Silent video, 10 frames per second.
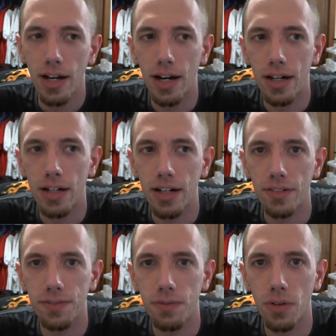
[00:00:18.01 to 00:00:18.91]

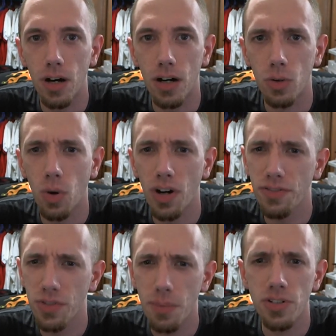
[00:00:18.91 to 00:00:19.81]
Quite a
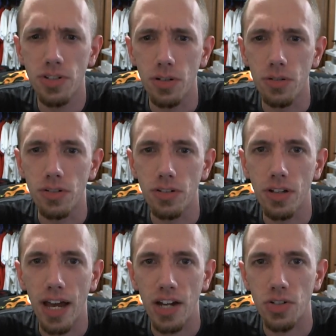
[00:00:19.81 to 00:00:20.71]
few episodes,
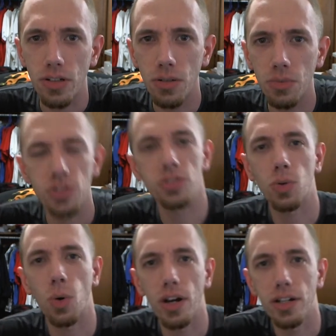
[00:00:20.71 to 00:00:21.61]
actually, which is
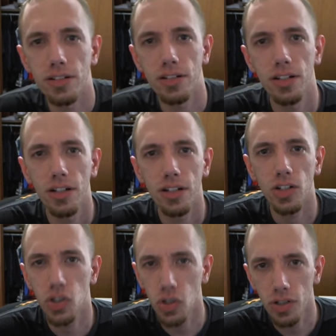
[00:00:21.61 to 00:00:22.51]
quite
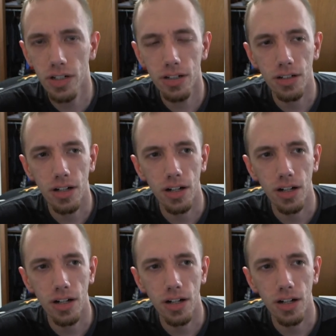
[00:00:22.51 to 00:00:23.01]
good.